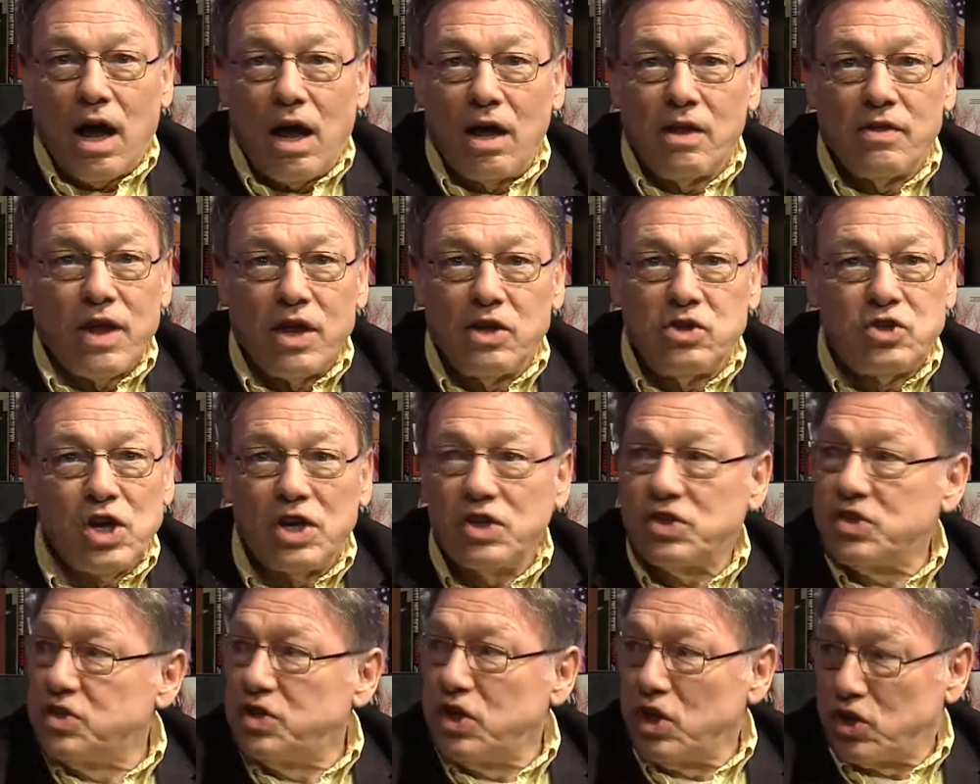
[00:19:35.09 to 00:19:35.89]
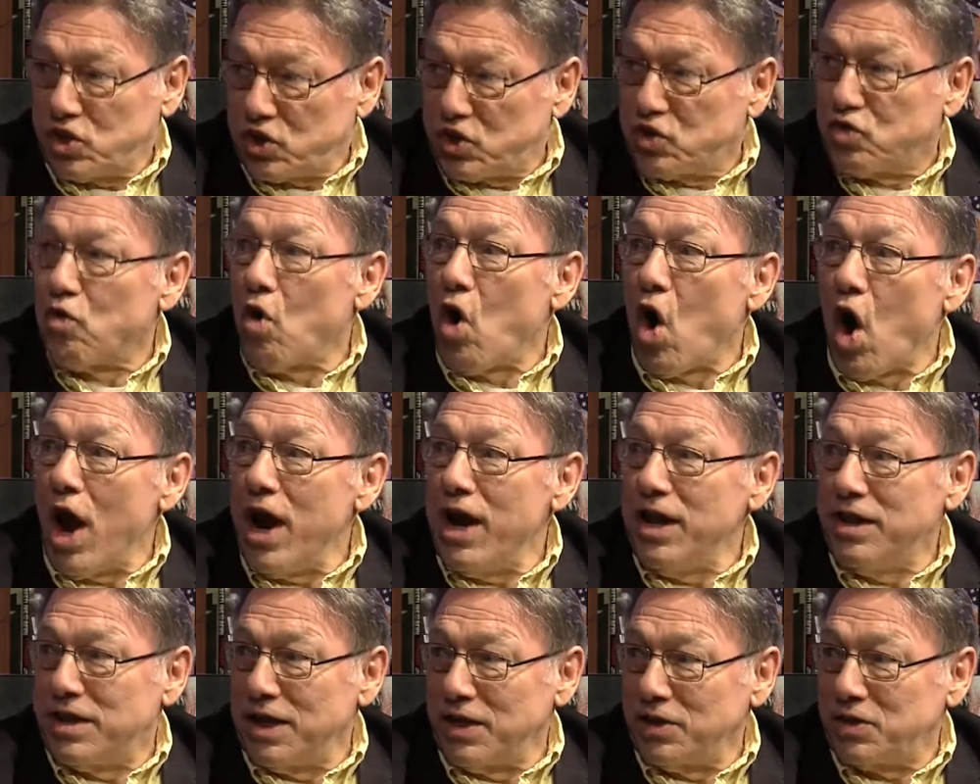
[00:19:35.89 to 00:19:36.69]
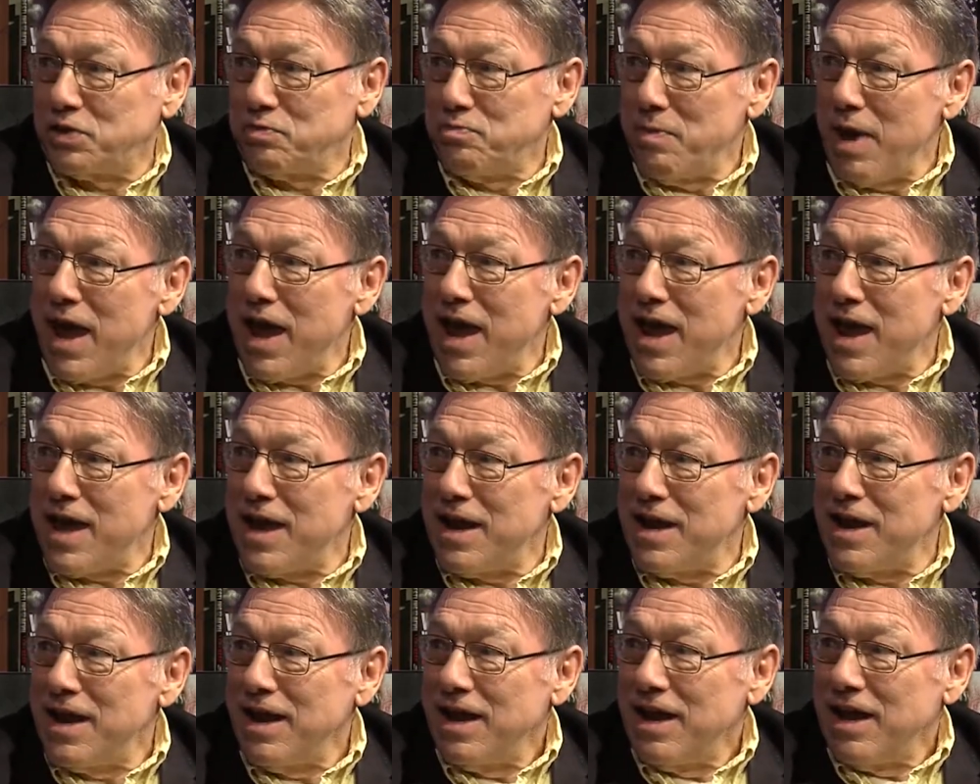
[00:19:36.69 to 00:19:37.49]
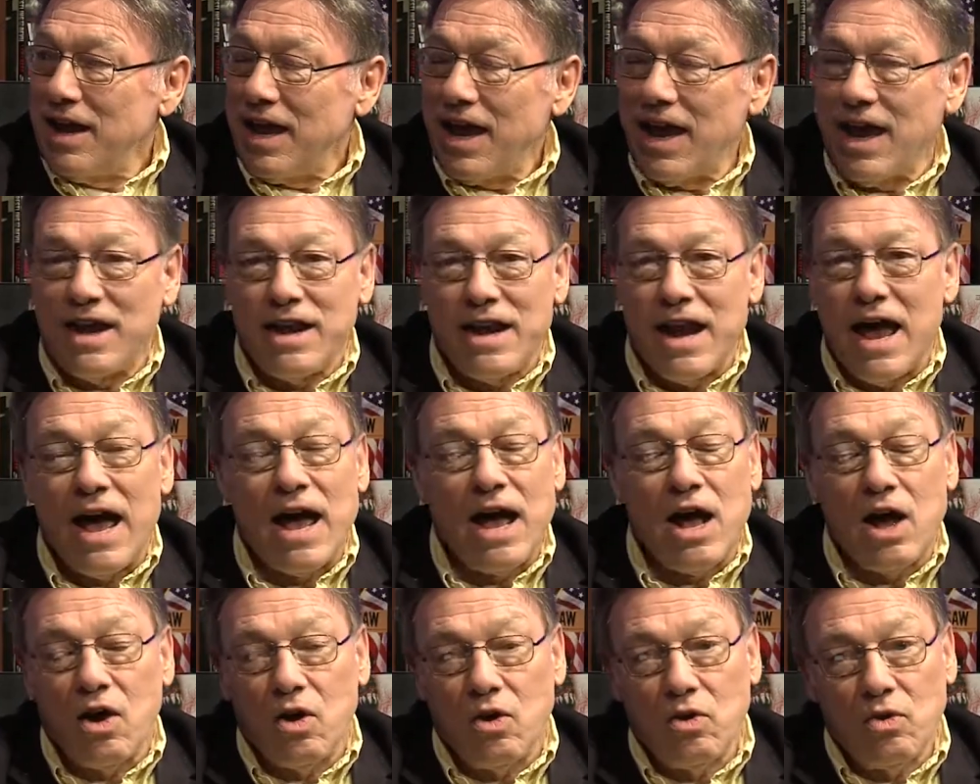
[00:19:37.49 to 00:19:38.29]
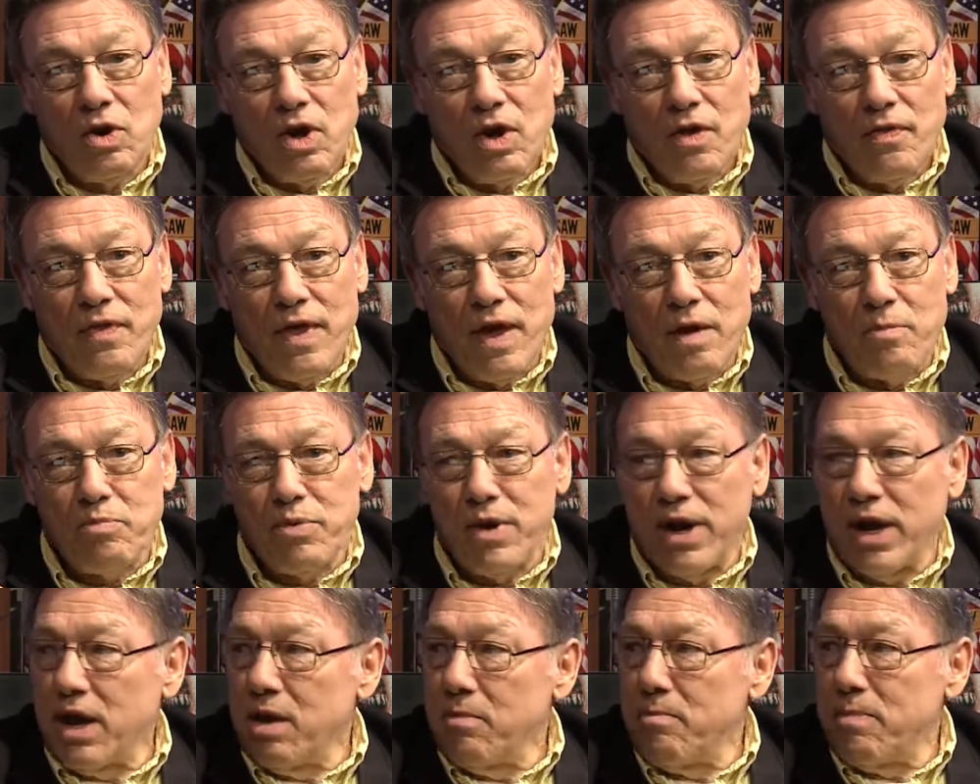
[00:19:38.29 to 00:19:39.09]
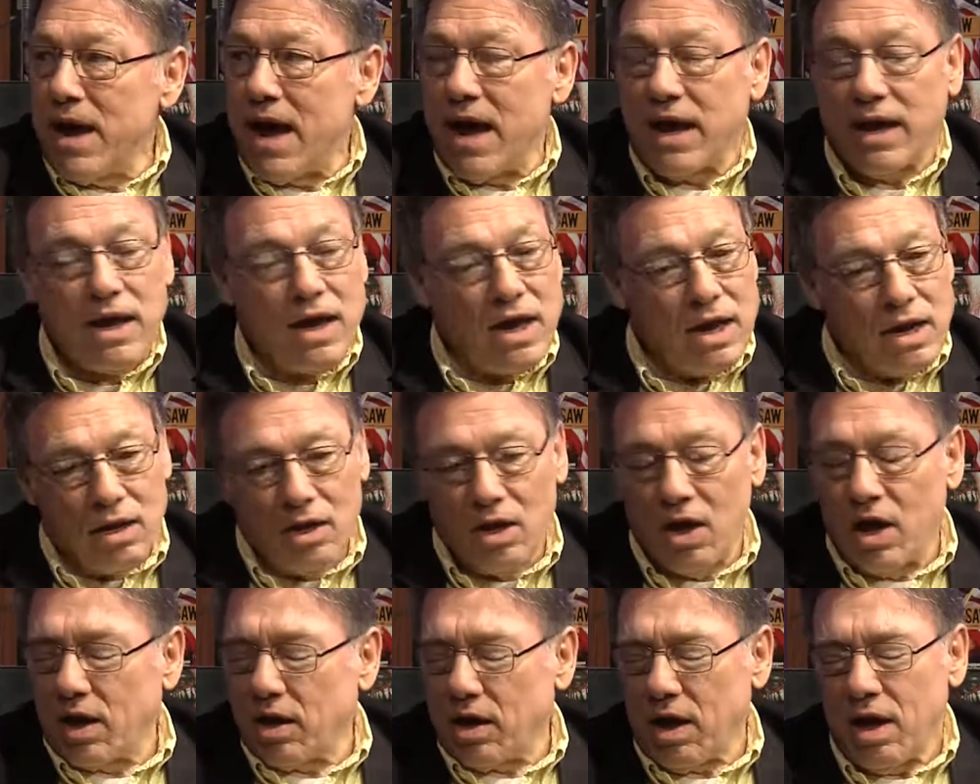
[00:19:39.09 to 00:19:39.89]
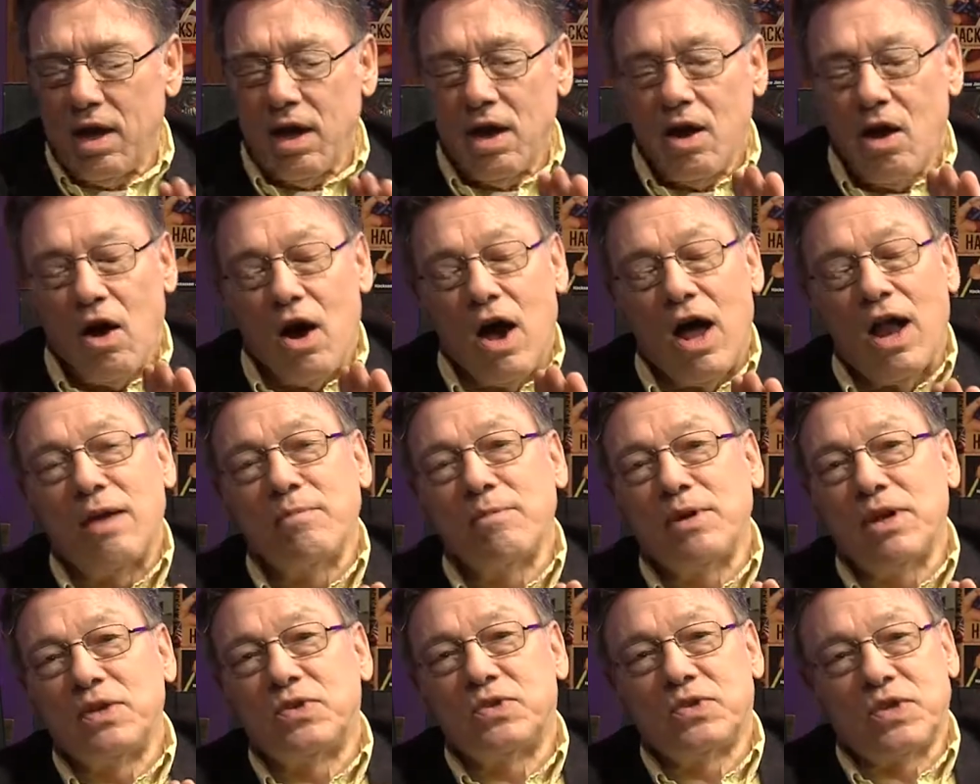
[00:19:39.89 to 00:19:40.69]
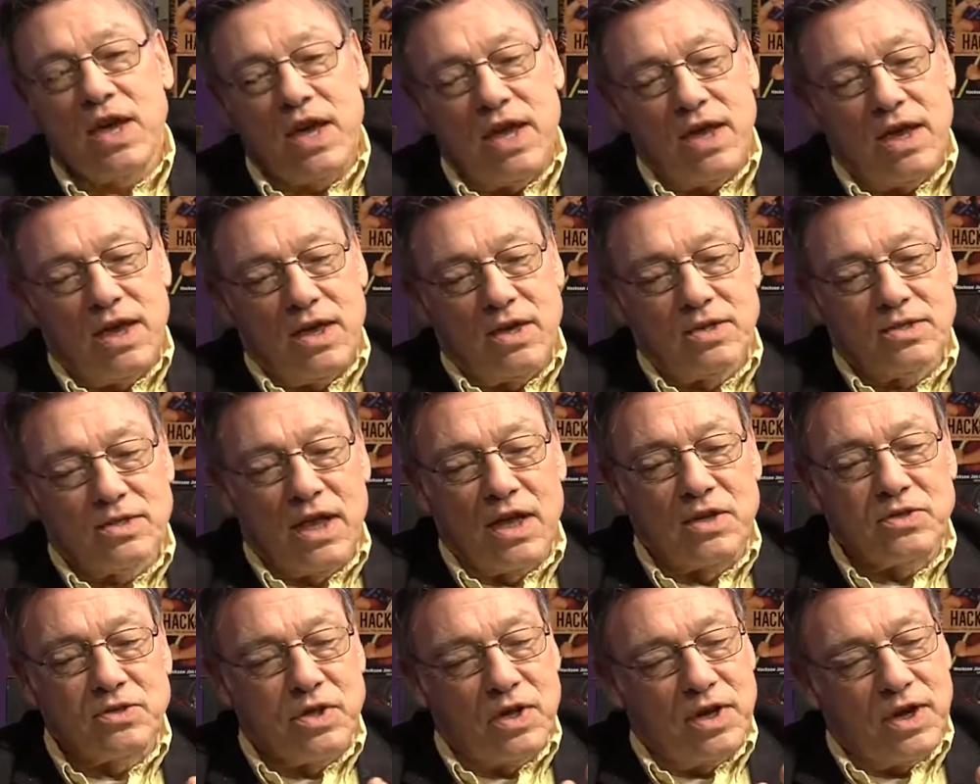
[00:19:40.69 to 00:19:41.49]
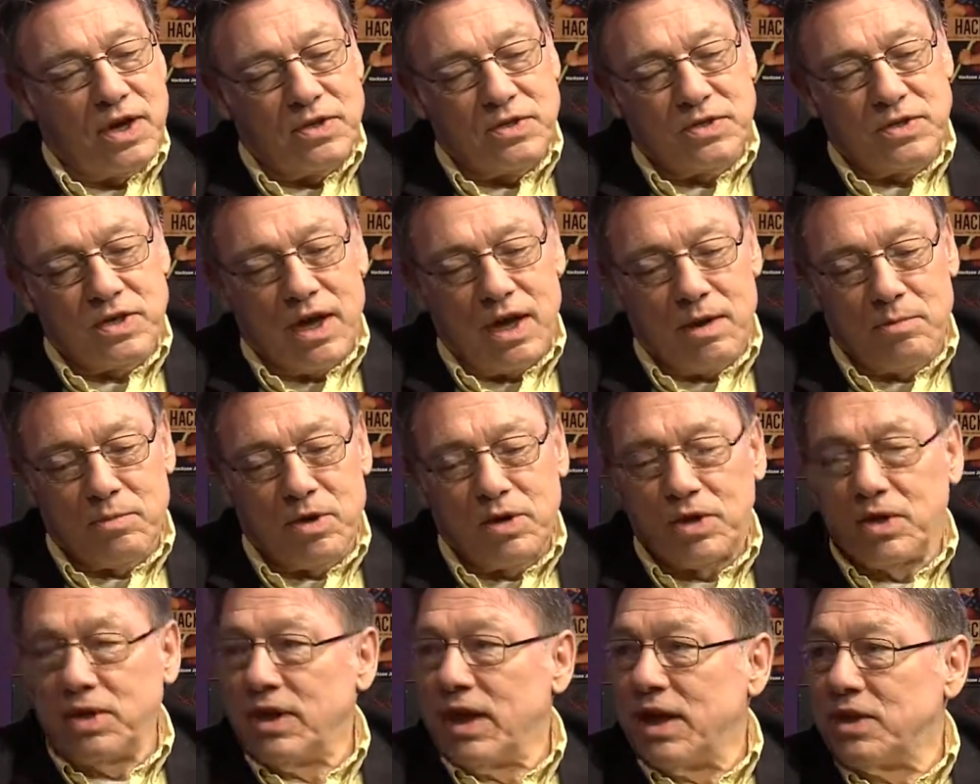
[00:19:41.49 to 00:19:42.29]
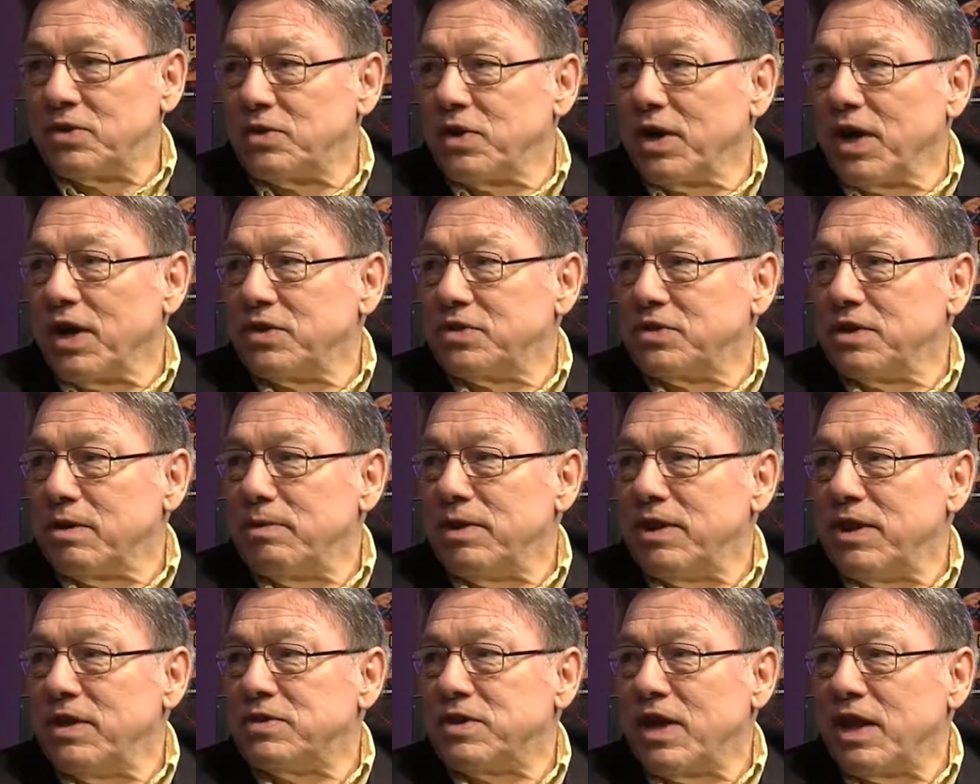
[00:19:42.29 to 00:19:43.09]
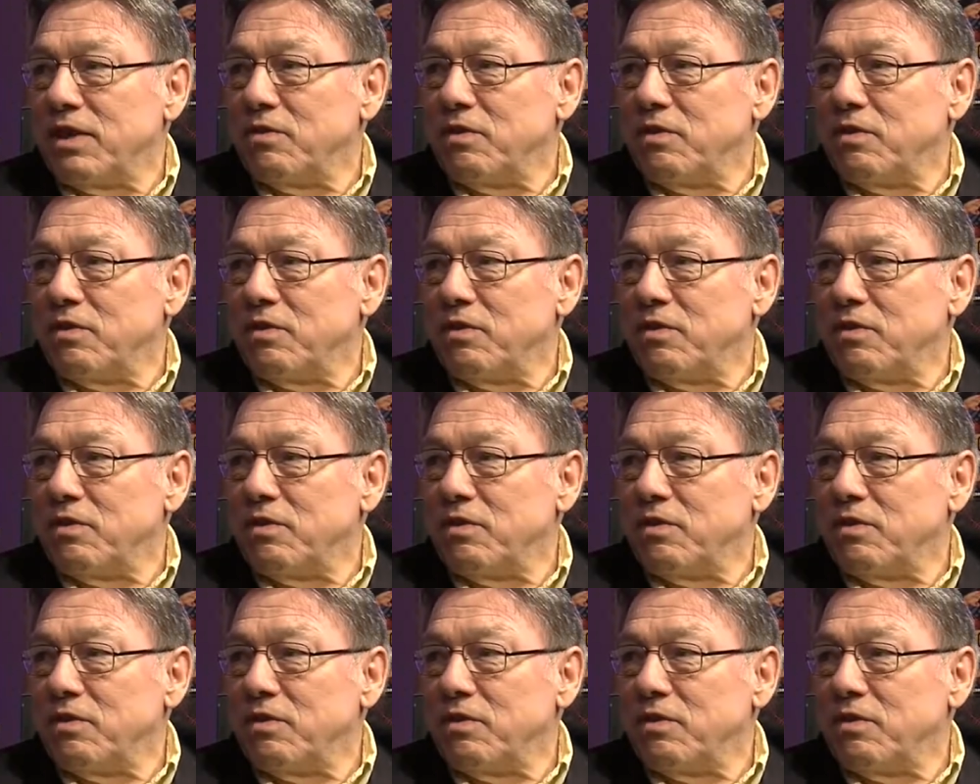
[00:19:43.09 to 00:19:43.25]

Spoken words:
they just destroyed this man, and now they bring him back in. Look, all I'm going to say is, let's look at Sable, let's look at some of these other